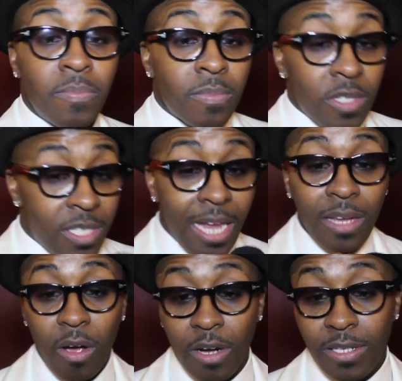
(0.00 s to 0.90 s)

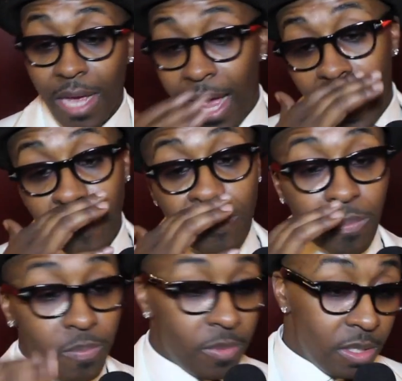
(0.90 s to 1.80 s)
Second artist I have
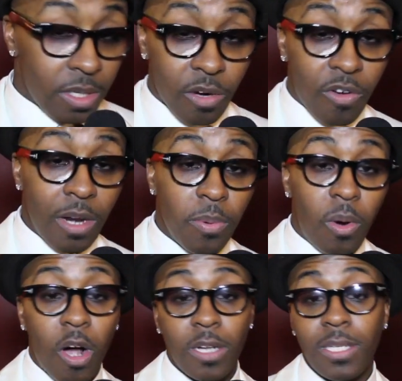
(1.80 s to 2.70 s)
is an incredible
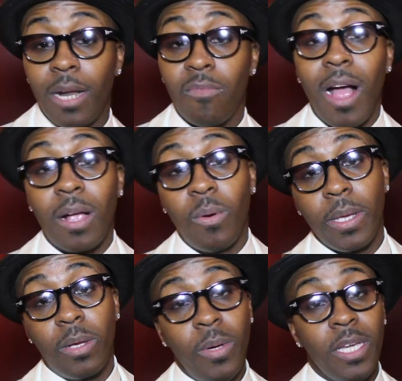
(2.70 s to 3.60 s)
artist out of
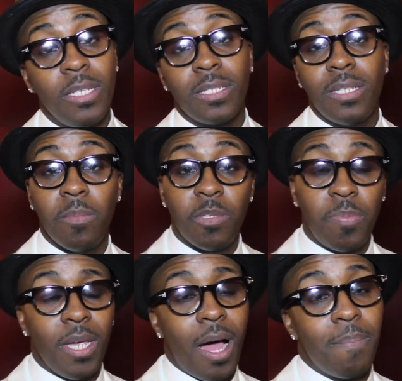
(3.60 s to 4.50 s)
Rockaway, Queens. His name is
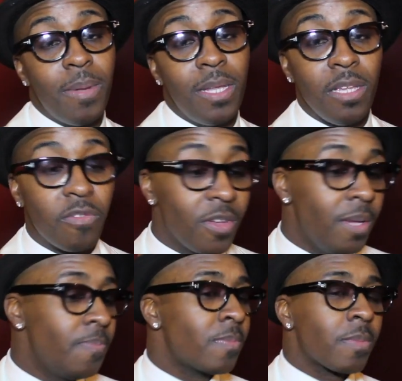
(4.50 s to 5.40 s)
Beyond Belief.
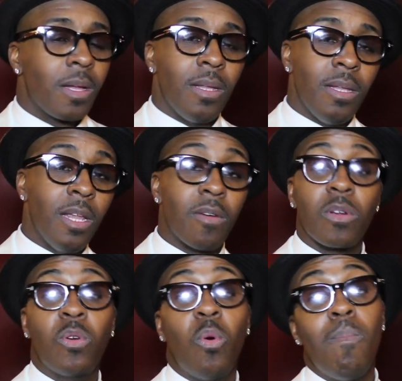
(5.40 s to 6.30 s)

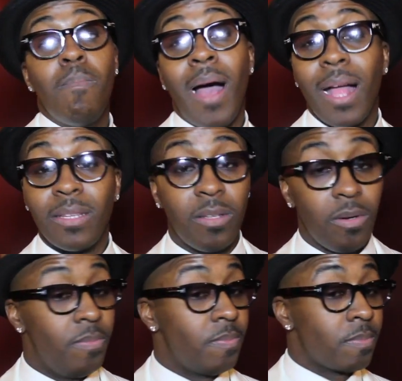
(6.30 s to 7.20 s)
Lyrical
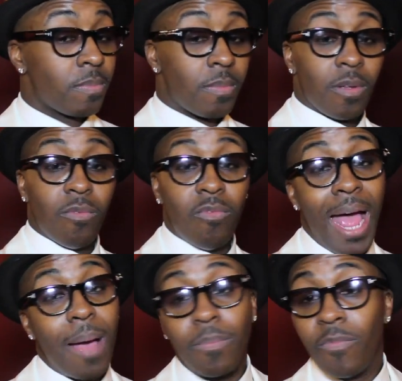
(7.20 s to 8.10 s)
monster,
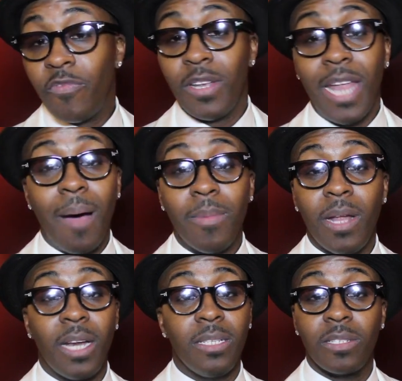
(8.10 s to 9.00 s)
rap
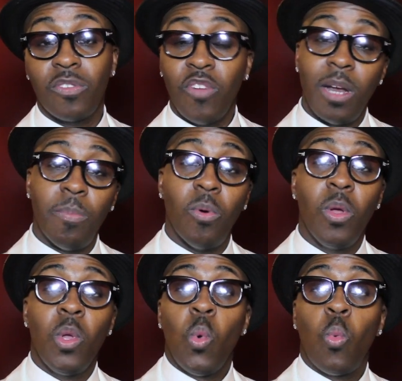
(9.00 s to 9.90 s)
phenomenon. He's incredible.
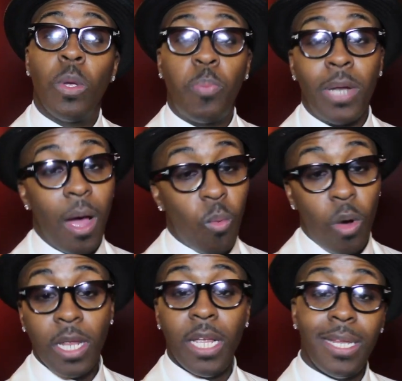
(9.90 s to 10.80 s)
We put out
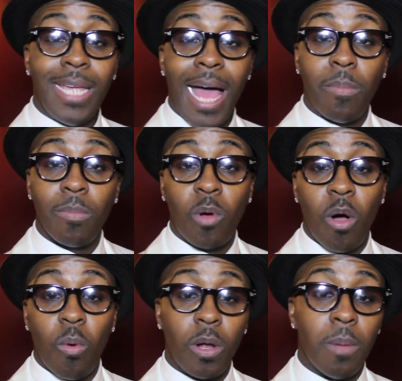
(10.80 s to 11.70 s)
one indie album
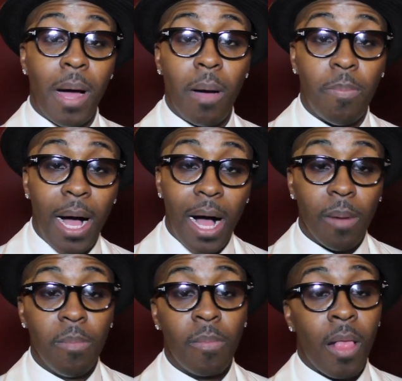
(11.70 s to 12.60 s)
called What About
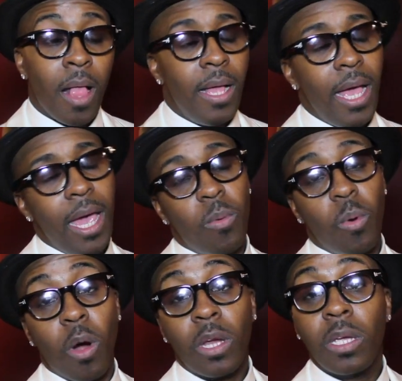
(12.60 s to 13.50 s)
Bob, and
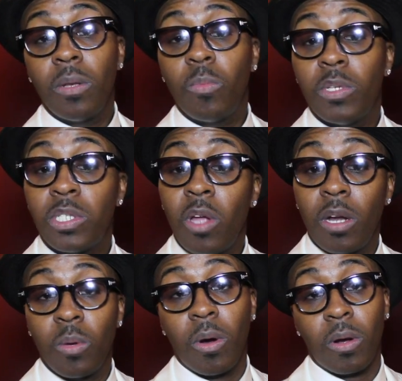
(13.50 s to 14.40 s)
we're
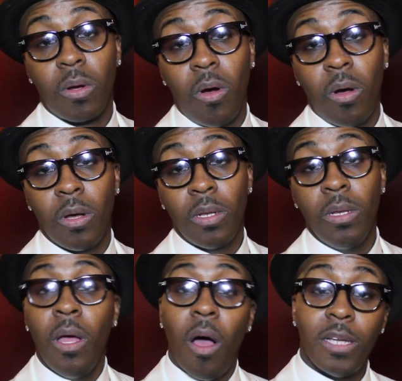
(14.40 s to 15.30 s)
starting work on
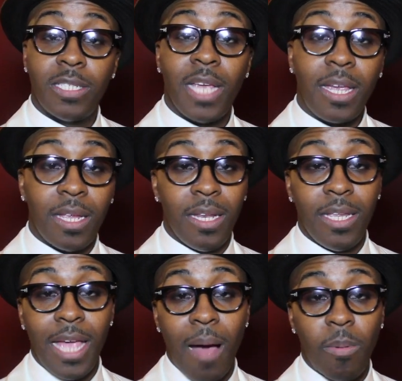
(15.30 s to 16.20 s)
our second
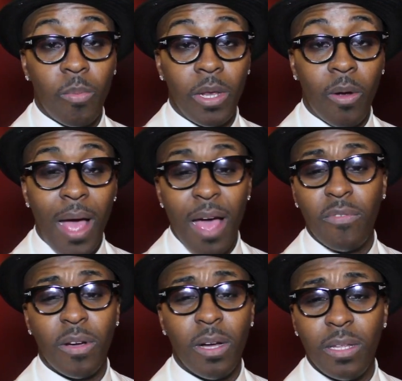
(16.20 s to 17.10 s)
indie album. We don't
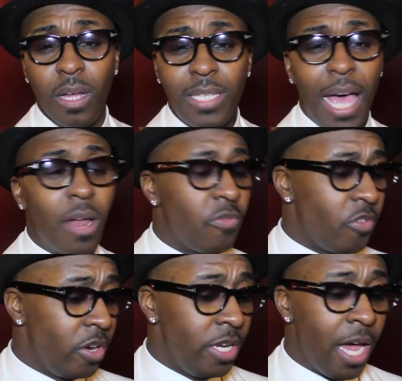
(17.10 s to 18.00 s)
have a title
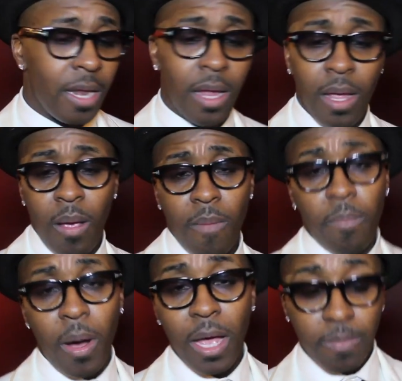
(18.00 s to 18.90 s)
for it yet,
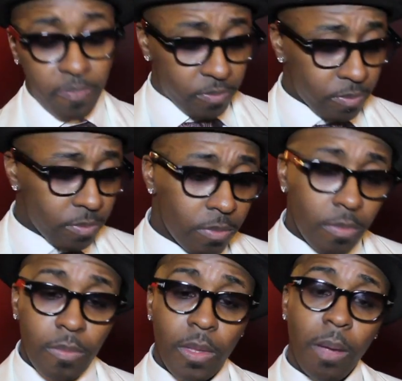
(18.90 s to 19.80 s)
but
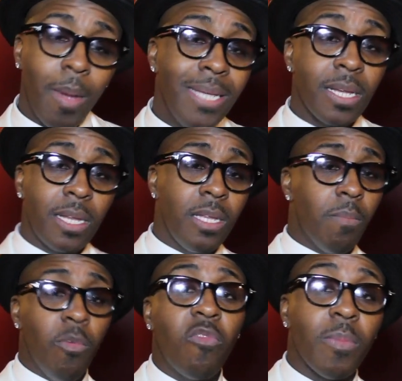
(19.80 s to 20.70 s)
basically the
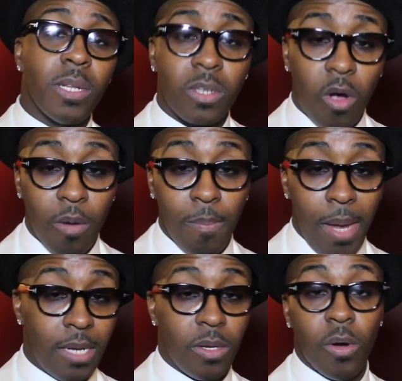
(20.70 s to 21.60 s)
movement is called
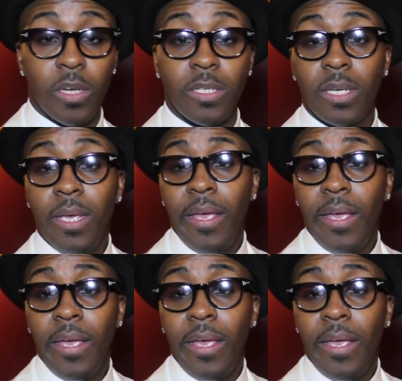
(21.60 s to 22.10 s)
Make Noise.